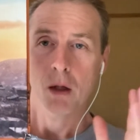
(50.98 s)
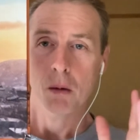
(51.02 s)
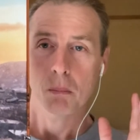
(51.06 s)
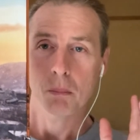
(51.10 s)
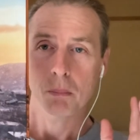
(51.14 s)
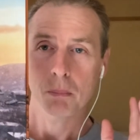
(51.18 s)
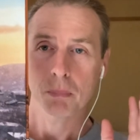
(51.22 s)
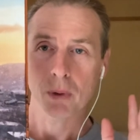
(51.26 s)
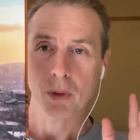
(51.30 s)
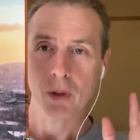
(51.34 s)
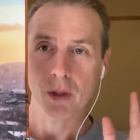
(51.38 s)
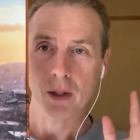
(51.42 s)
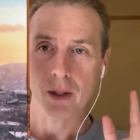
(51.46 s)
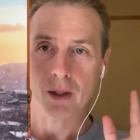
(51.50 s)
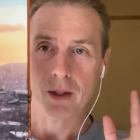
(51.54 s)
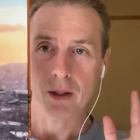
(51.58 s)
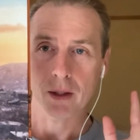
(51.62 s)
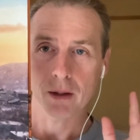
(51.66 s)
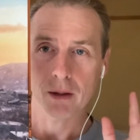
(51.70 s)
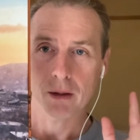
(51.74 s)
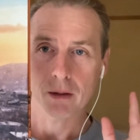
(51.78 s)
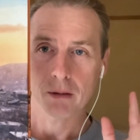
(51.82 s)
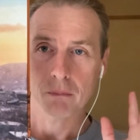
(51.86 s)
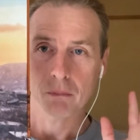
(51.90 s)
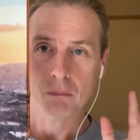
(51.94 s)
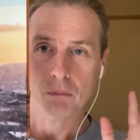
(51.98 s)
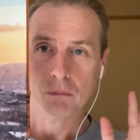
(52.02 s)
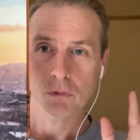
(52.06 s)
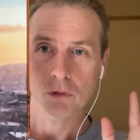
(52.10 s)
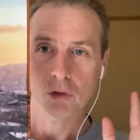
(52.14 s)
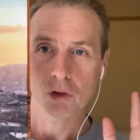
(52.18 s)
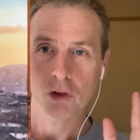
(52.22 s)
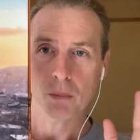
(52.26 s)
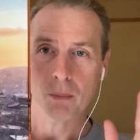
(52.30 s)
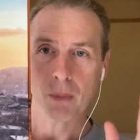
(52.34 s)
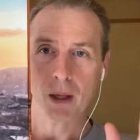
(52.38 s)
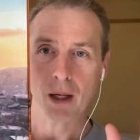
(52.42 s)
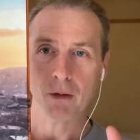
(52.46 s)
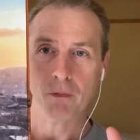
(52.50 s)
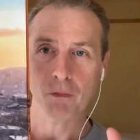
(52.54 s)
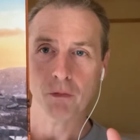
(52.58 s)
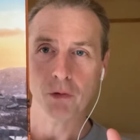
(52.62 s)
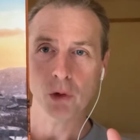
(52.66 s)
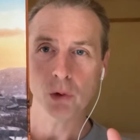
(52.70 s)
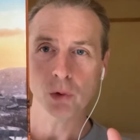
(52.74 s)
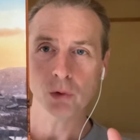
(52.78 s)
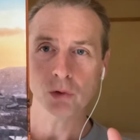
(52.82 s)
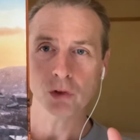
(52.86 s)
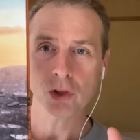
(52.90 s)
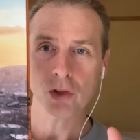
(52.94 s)
But to my
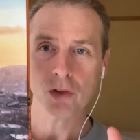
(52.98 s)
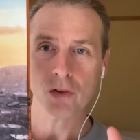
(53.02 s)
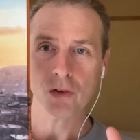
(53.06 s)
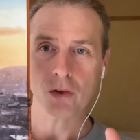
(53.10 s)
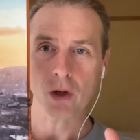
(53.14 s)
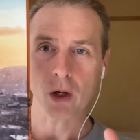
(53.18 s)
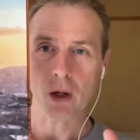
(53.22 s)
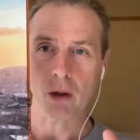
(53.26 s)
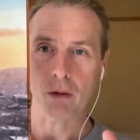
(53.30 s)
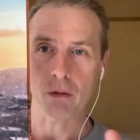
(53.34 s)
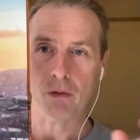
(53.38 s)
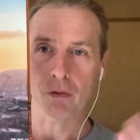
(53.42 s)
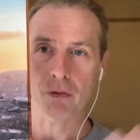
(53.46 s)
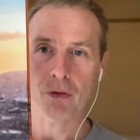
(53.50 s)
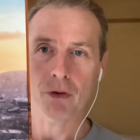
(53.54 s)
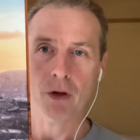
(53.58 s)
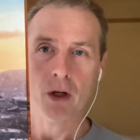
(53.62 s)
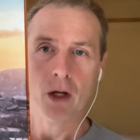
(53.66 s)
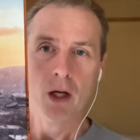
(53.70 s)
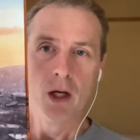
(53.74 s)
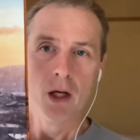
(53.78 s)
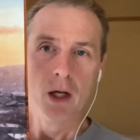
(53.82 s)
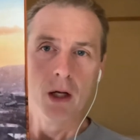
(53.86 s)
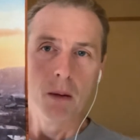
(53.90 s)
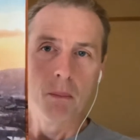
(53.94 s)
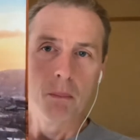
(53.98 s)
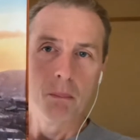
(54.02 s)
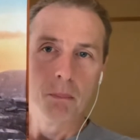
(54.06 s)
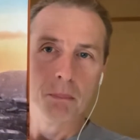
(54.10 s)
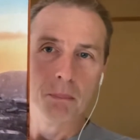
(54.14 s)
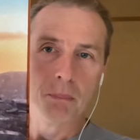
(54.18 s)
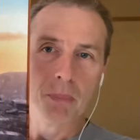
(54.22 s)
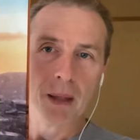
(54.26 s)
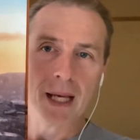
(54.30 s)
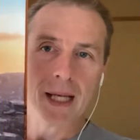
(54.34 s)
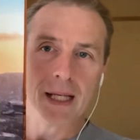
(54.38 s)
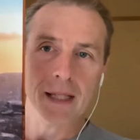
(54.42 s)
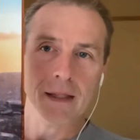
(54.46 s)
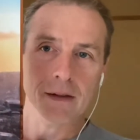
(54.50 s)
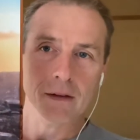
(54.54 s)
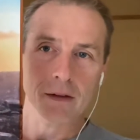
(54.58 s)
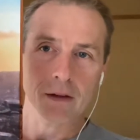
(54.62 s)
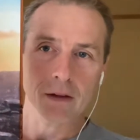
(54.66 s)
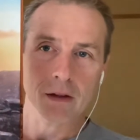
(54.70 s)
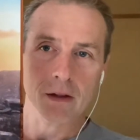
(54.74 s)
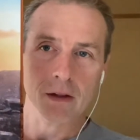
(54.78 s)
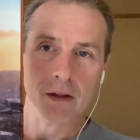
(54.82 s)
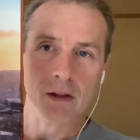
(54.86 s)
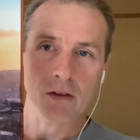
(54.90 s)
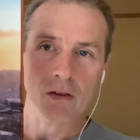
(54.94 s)
future self, paint
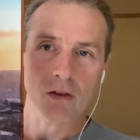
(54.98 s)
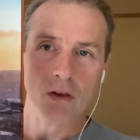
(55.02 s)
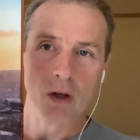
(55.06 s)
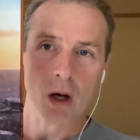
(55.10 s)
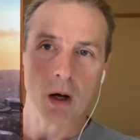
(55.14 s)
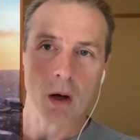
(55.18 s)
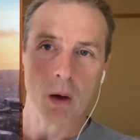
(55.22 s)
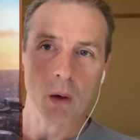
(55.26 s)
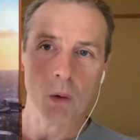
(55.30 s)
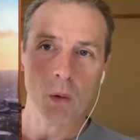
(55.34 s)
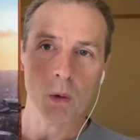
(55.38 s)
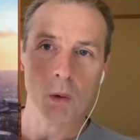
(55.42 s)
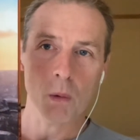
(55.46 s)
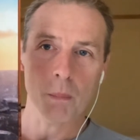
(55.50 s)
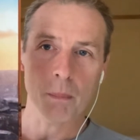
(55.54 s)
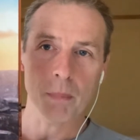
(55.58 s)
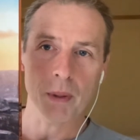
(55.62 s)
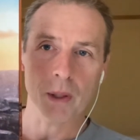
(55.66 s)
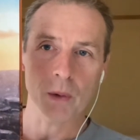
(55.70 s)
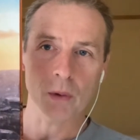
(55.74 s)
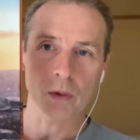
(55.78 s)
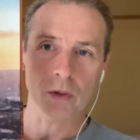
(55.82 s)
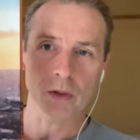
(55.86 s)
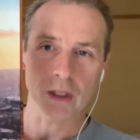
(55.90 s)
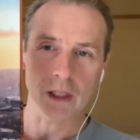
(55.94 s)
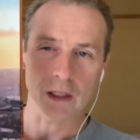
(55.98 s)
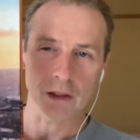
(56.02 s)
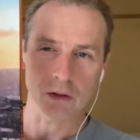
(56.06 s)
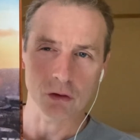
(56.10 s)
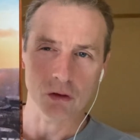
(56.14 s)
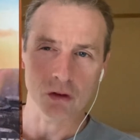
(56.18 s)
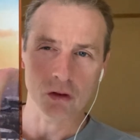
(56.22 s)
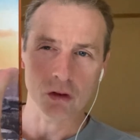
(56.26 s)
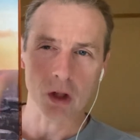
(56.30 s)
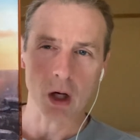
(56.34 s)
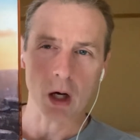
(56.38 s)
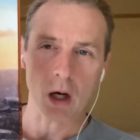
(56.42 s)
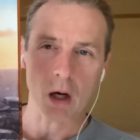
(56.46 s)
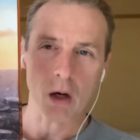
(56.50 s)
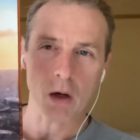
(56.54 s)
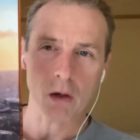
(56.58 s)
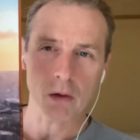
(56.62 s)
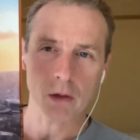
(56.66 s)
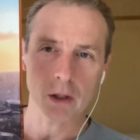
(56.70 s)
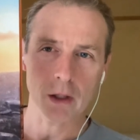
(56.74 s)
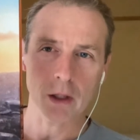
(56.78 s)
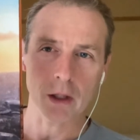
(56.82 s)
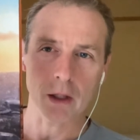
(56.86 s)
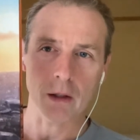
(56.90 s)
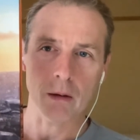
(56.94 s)
this whole building
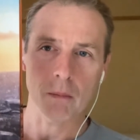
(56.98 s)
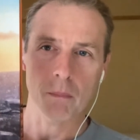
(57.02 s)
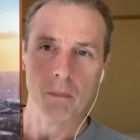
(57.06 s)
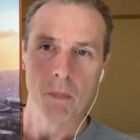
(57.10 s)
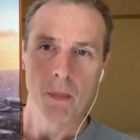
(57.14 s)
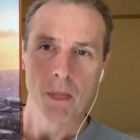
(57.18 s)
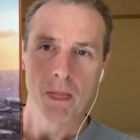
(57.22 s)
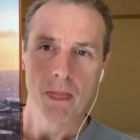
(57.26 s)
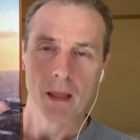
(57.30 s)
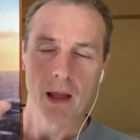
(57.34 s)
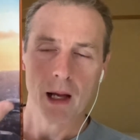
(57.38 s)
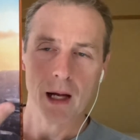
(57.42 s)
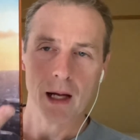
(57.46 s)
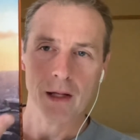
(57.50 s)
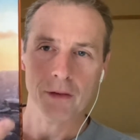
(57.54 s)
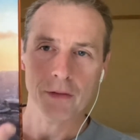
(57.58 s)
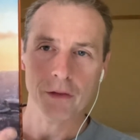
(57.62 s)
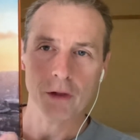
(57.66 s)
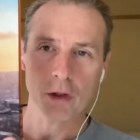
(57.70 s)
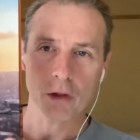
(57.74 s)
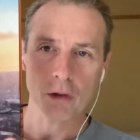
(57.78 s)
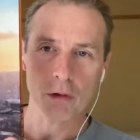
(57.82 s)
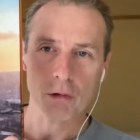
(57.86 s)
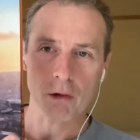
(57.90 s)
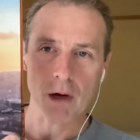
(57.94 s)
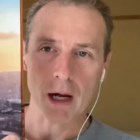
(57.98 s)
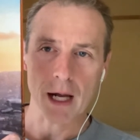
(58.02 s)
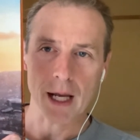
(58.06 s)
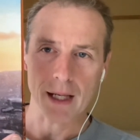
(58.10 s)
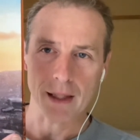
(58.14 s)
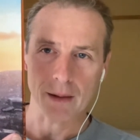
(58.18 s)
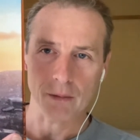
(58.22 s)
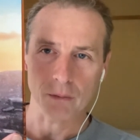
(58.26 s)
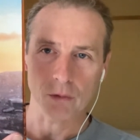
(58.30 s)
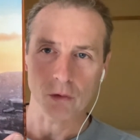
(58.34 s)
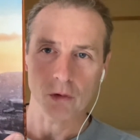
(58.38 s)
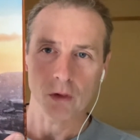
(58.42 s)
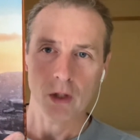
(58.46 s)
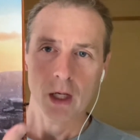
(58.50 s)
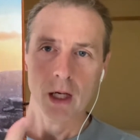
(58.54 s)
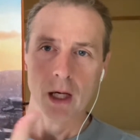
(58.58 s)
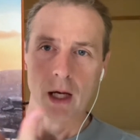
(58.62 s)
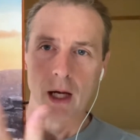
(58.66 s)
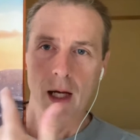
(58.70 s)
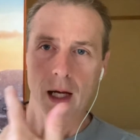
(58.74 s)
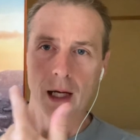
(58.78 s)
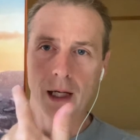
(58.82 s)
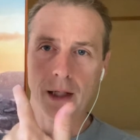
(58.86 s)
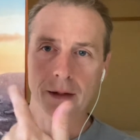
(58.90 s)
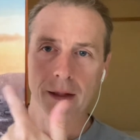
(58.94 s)
darker and the ground,
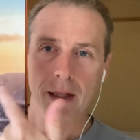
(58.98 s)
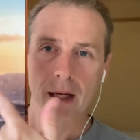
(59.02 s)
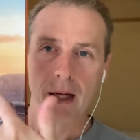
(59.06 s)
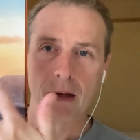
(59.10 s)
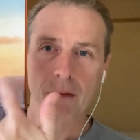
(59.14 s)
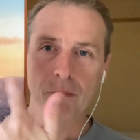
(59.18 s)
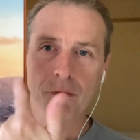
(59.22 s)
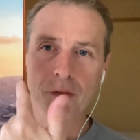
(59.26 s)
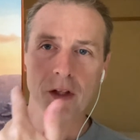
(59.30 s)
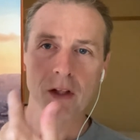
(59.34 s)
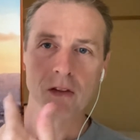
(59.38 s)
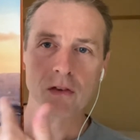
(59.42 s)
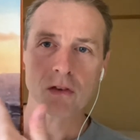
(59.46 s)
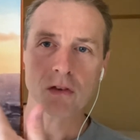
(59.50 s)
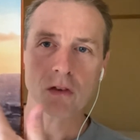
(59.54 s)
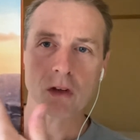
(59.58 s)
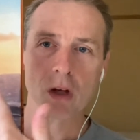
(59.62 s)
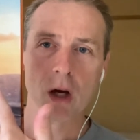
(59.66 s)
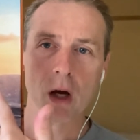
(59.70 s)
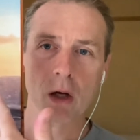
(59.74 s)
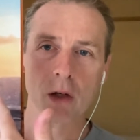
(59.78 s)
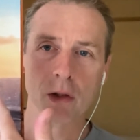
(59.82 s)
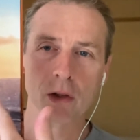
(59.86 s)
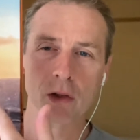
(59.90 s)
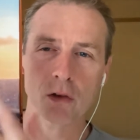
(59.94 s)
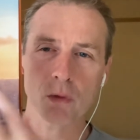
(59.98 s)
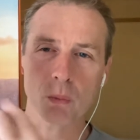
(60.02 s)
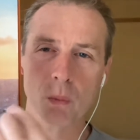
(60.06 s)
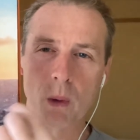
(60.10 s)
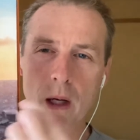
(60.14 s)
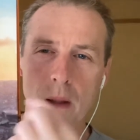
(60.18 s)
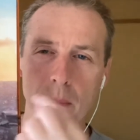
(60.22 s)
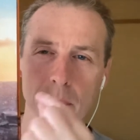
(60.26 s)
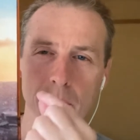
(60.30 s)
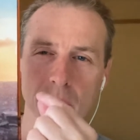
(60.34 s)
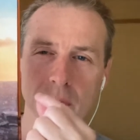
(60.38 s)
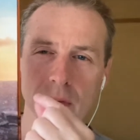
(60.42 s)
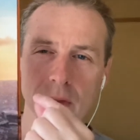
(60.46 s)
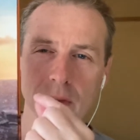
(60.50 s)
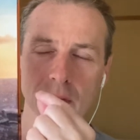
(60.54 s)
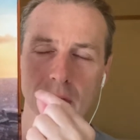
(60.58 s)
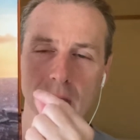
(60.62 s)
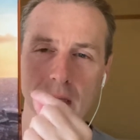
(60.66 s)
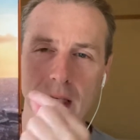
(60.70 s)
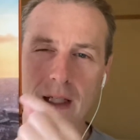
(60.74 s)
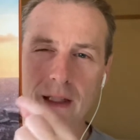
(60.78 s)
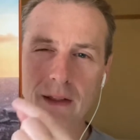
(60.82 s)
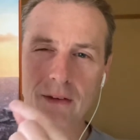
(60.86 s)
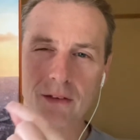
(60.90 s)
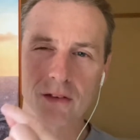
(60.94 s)
and have this dark as well, but
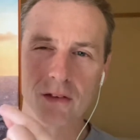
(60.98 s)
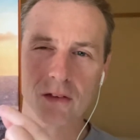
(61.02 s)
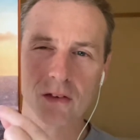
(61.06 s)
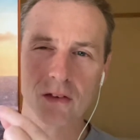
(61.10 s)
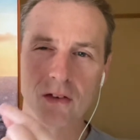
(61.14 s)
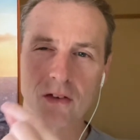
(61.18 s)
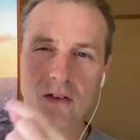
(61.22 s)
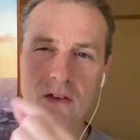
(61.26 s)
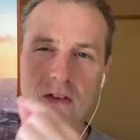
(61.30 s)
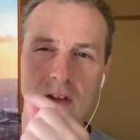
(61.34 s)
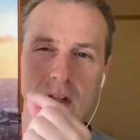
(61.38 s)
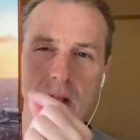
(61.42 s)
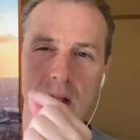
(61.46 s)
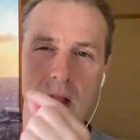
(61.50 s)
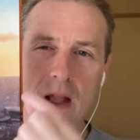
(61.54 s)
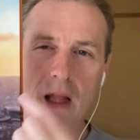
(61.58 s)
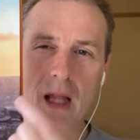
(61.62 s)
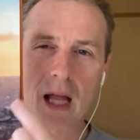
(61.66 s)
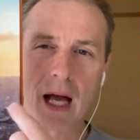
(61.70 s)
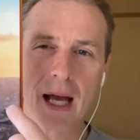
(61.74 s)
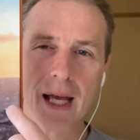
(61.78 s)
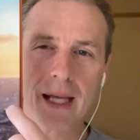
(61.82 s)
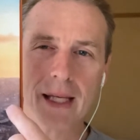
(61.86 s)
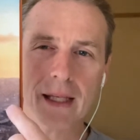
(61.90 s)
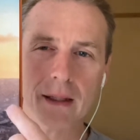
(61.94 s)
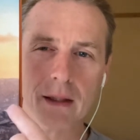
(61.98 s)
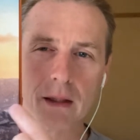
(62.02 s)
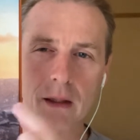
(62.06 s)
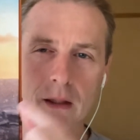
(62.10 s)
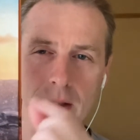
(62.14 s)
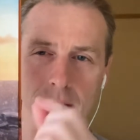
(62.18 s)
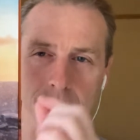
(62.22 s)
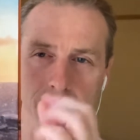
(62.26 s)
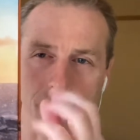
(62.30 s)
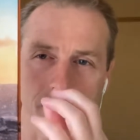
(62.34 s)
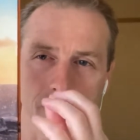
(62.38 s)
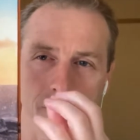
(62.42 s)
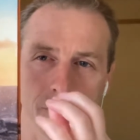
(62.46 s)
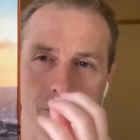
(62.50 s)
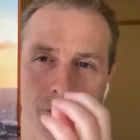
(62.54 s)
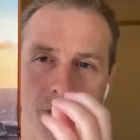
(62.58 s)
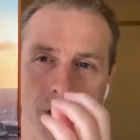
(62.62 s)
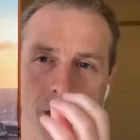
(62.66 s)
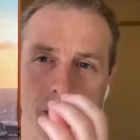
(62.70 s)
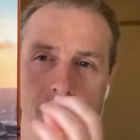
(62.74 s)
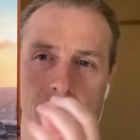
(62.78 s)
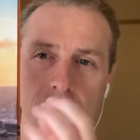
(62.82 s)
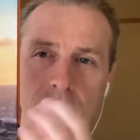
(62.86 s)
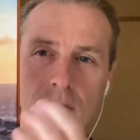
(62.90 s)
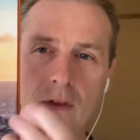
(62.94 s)
slightly,
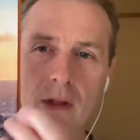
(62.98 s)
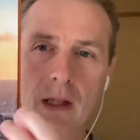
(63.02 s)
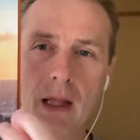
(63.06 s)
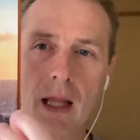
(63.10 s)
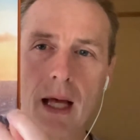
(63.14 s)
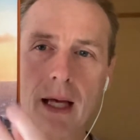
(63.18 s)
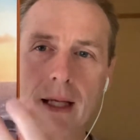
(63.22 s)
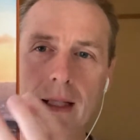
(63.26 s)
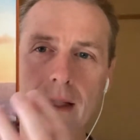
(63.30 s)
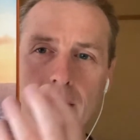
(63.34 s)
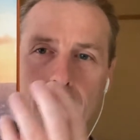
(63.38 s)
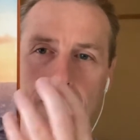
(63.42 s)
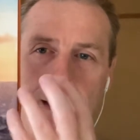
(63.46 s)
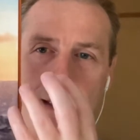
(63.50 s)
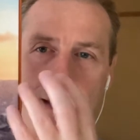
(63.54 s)
very slightly